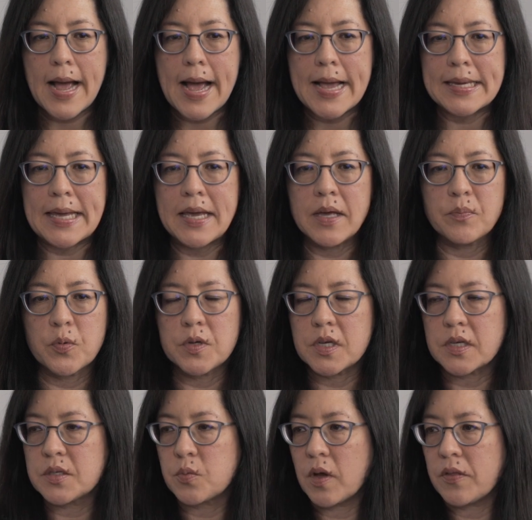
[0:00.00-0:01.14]
I can't
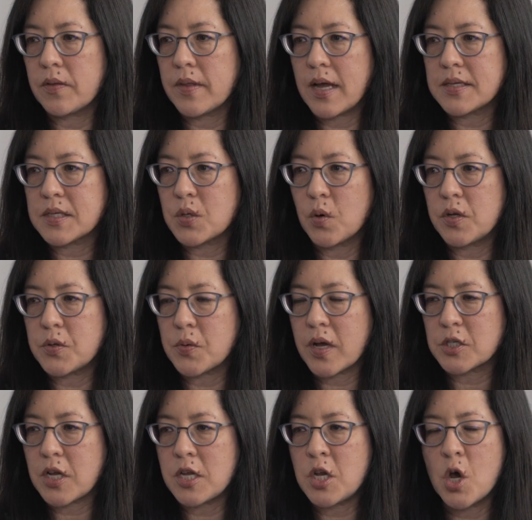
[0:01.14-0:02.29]
predict whether that's going to
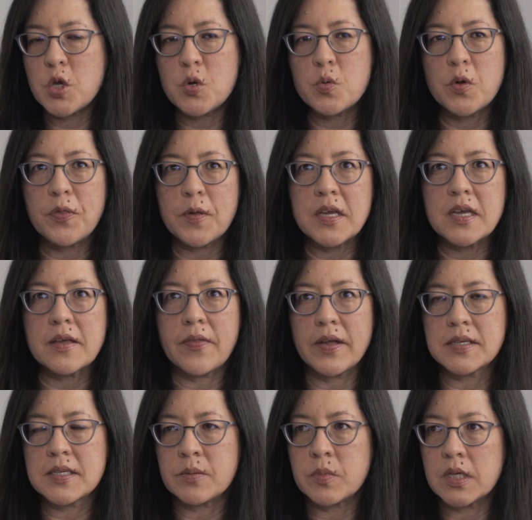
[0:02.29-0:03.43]
actually, you know, you would think
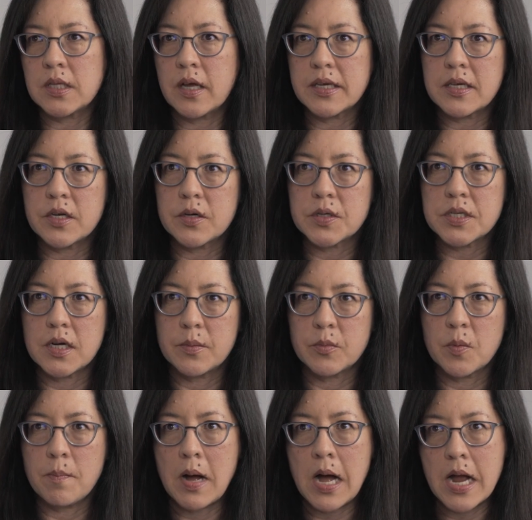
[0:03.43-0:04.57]
that somebody like Keir
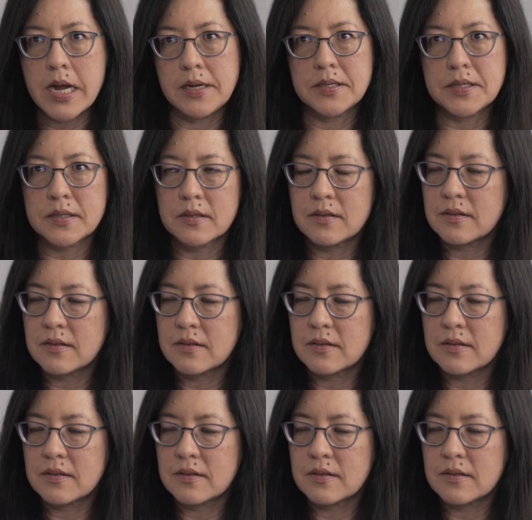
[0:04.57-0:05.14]
Starmer might